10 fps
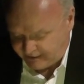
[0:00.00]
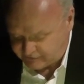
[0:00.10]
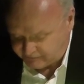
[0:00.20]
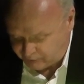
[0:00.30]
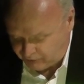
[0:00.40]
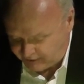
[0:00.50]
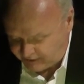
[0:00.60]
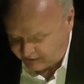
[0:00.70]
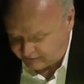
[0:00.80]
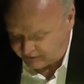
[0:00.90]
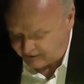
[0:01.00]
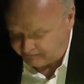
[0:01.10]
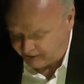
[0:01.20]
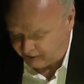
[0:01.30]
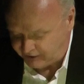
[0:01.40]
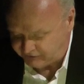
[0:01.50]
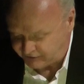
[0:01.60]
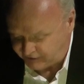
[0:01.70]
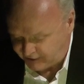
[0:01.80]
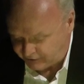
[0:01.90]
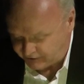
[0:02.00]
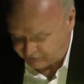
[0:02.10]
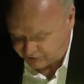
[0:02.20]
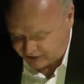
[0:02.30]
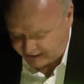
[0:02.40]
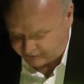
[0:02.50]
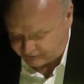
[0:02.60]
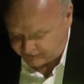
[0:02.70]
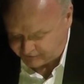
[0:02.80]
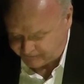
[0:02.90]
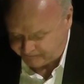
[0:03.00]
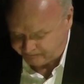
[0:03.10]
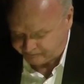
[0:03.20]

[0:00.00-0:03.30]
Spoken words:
and subordinated to the imperatives of narrative trajectories.